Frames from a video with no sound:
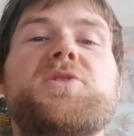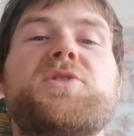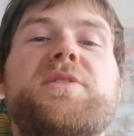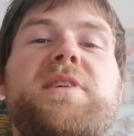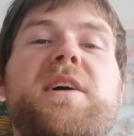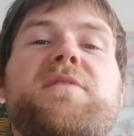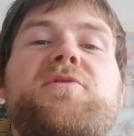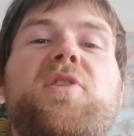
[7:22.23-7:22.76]

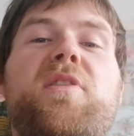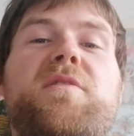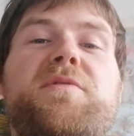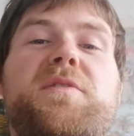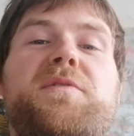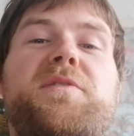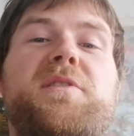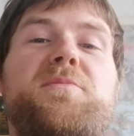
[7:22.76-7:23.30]
So they've got the
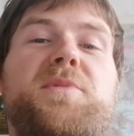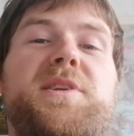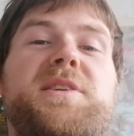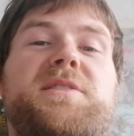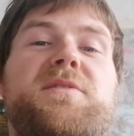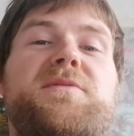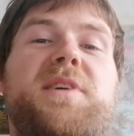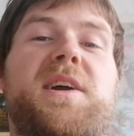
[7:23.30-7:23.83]
15
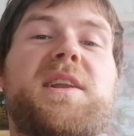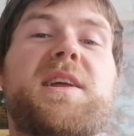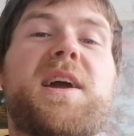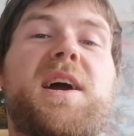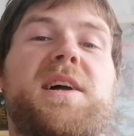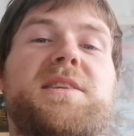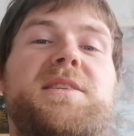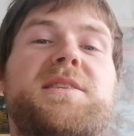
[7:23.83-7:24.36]
minutes of
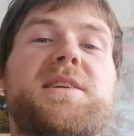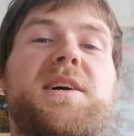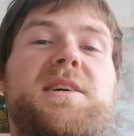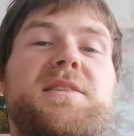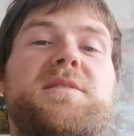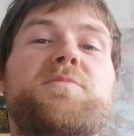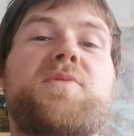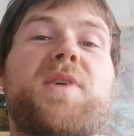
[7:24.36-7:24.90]
daily
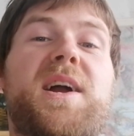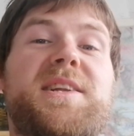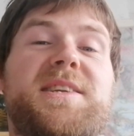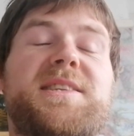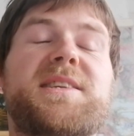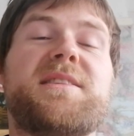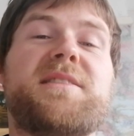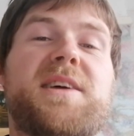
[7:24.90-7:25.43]
handstand
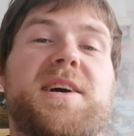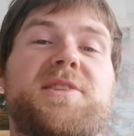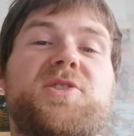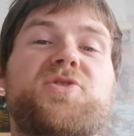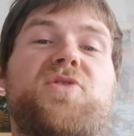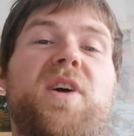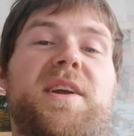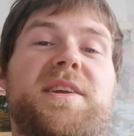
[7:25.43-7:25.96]
practice in there
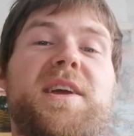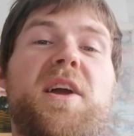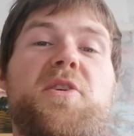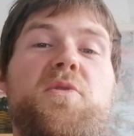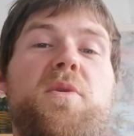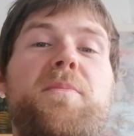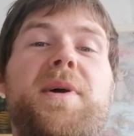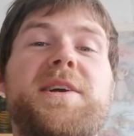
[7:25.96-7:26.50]
to try and get
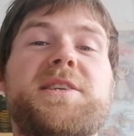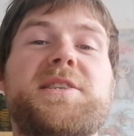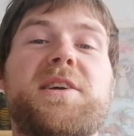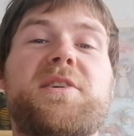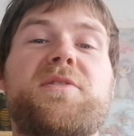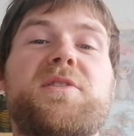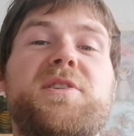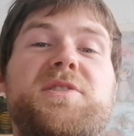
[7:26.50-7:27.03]
you a
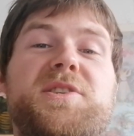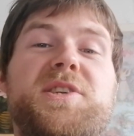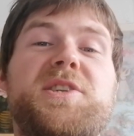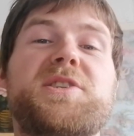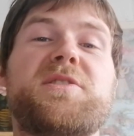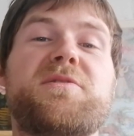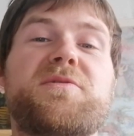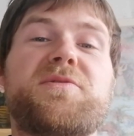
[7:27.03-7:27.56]
basic,
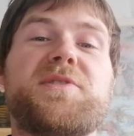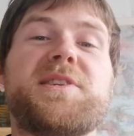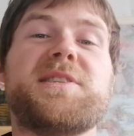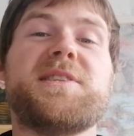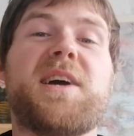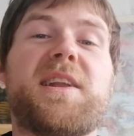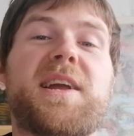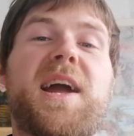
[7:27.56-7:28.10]
consistent
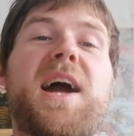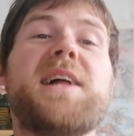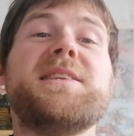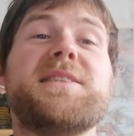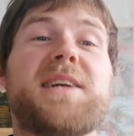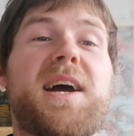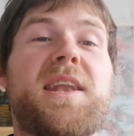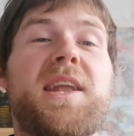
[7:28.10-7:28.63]
freestanding
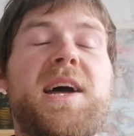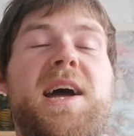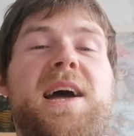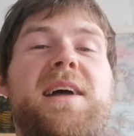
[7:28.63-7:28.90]
handstand.